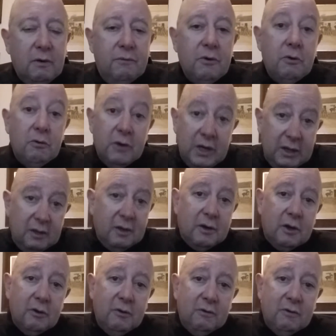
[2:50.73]
If you read the
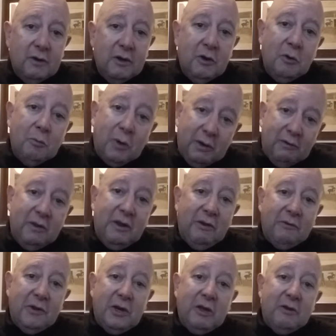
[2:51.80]
notes and you watch
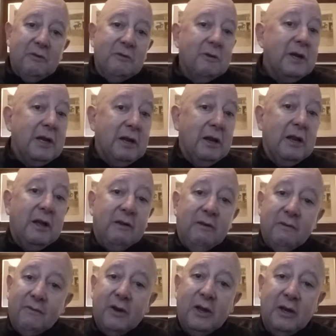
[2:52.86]
these videos, you'll get
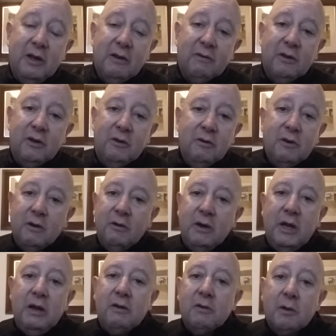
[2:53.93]
lots of ideas that you don't
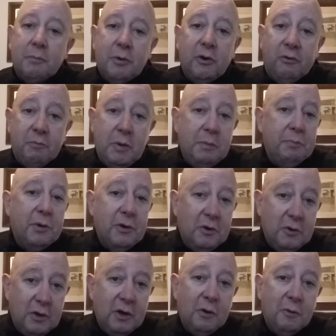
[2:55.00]
need to approach people
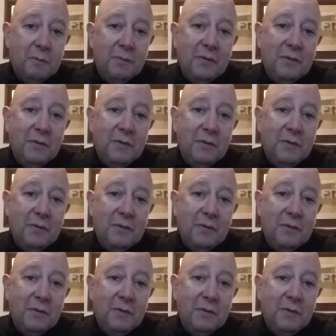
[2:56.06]
you know.